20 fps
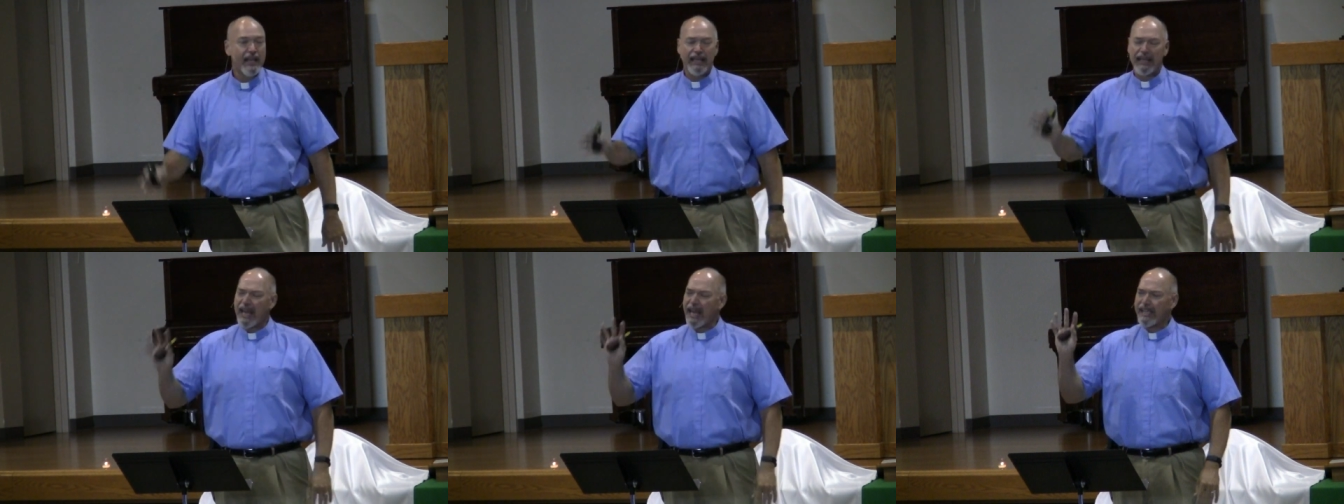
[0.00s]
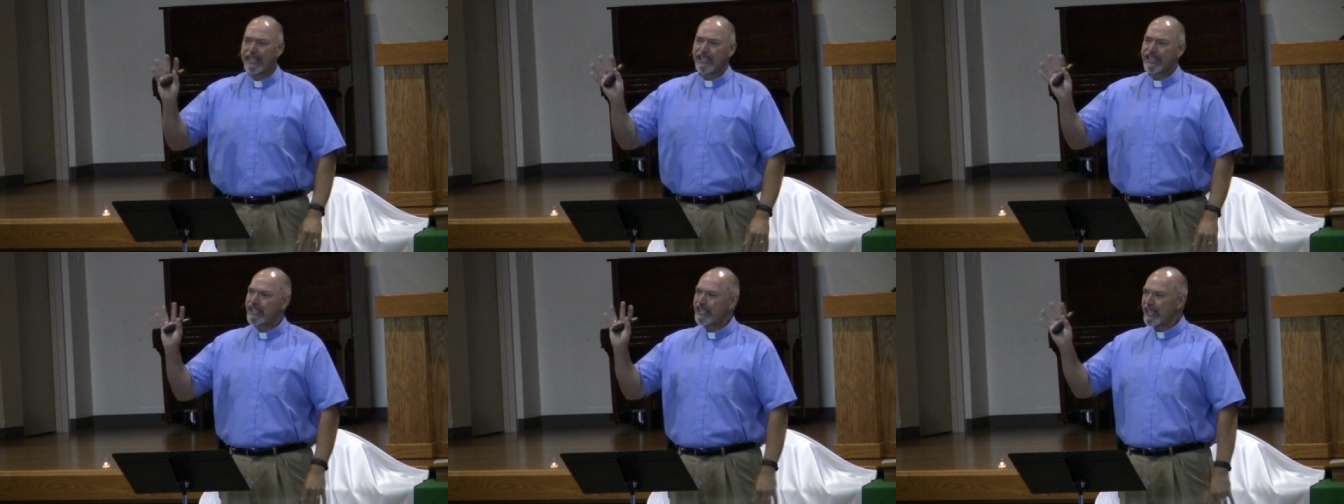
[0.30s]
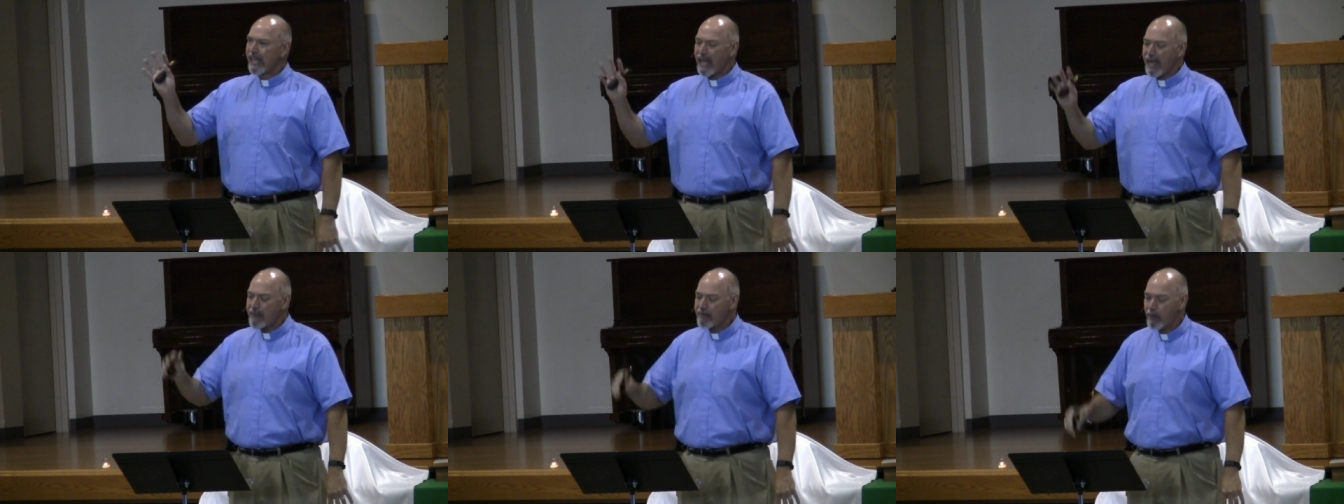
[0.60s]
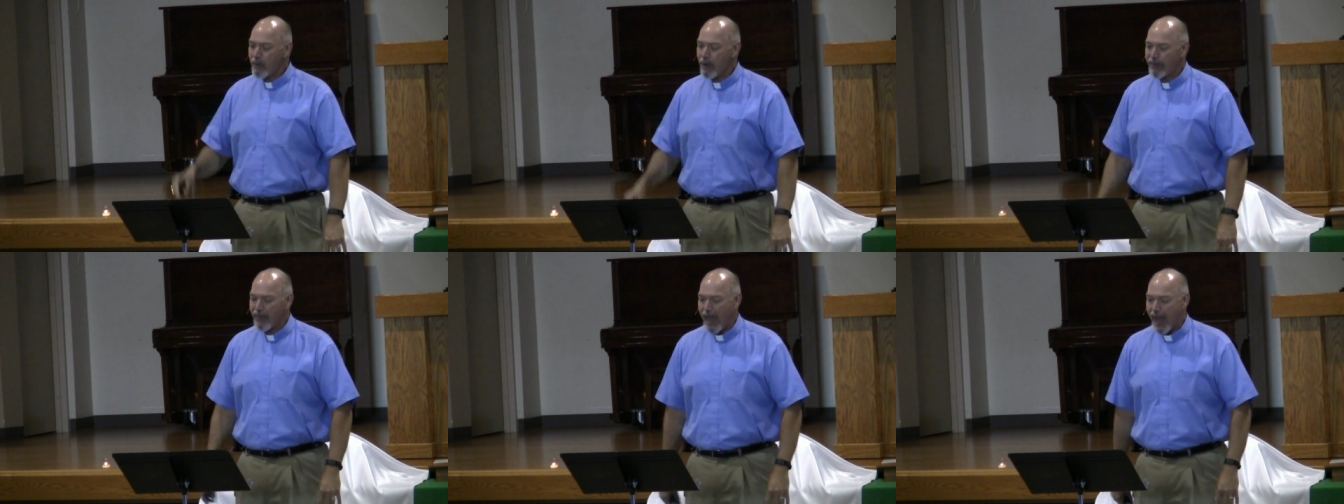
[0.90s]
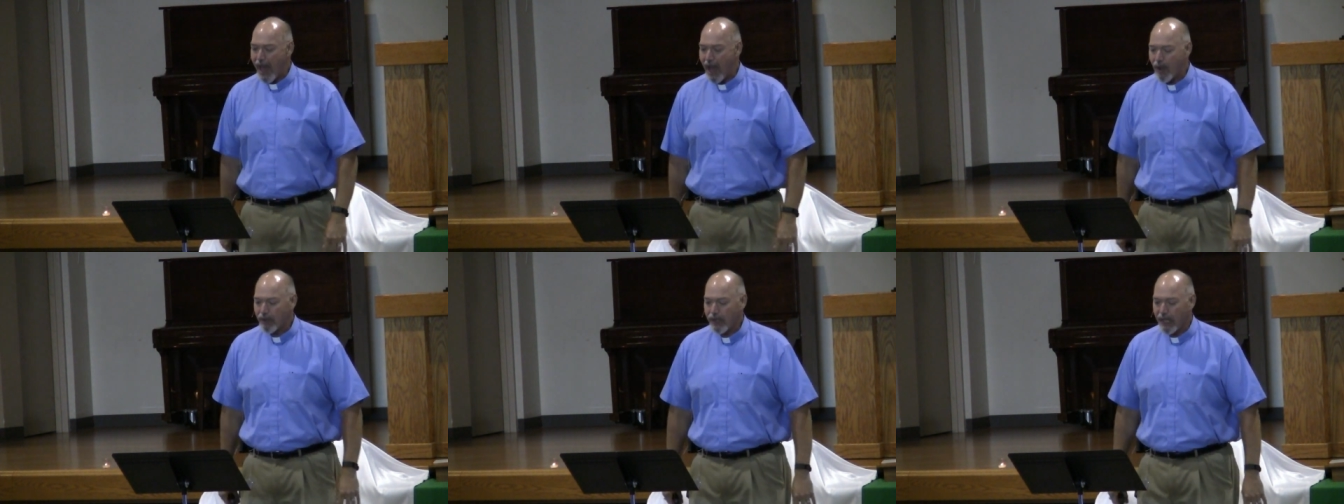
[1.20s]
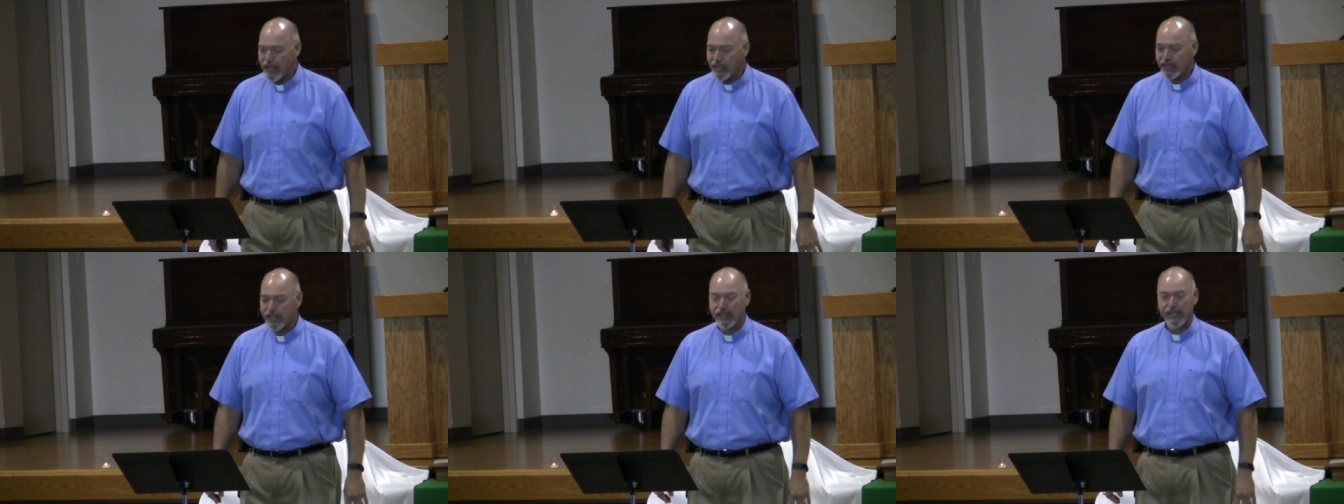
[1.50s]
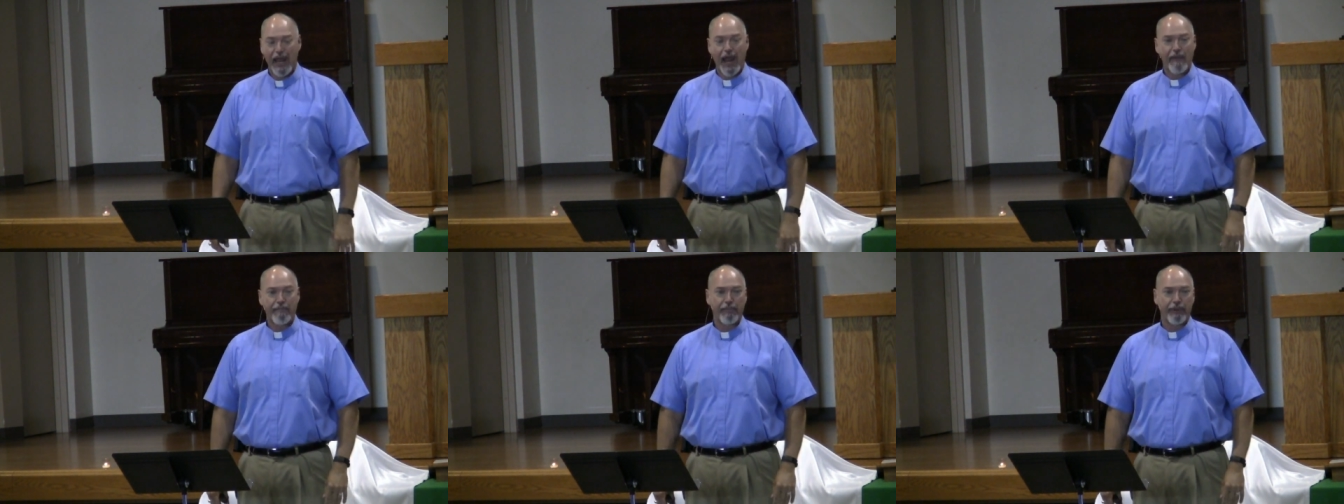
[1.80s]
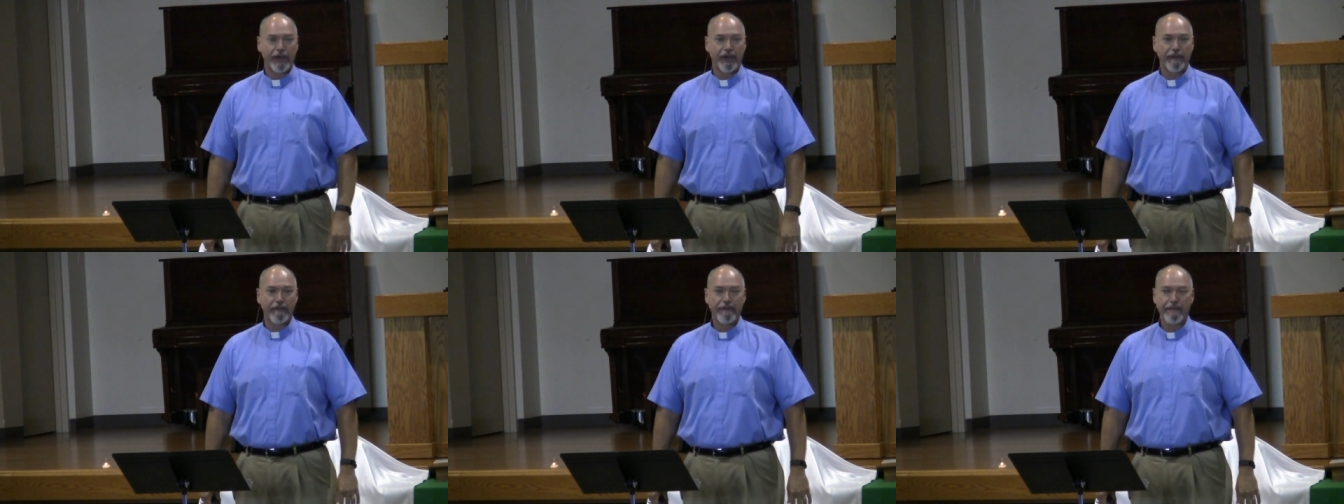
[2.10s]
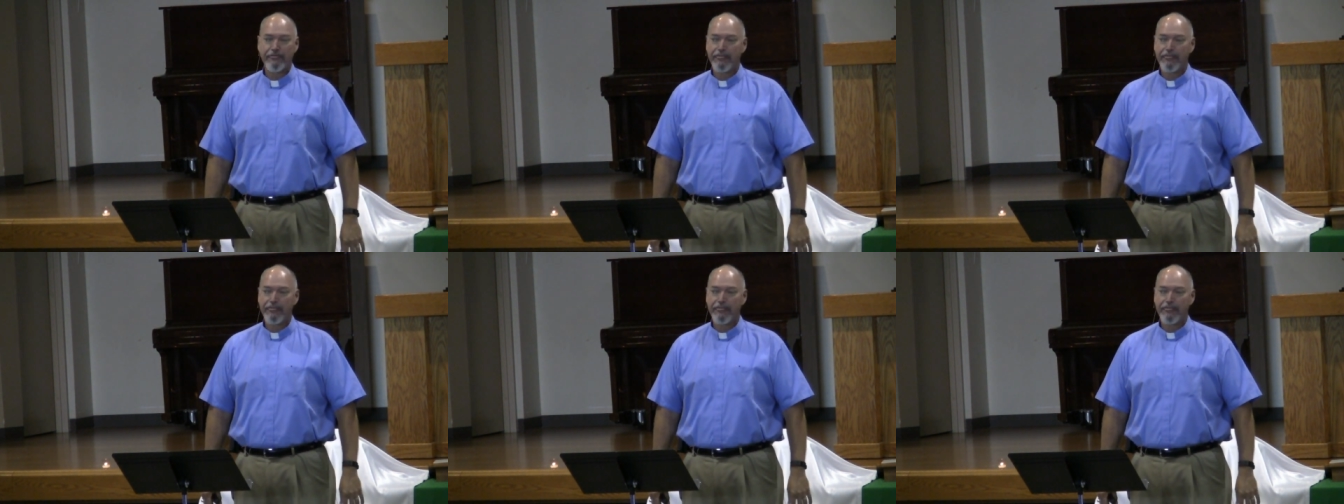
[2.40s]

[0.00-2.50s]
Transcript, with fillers: like sheep without a shepherd.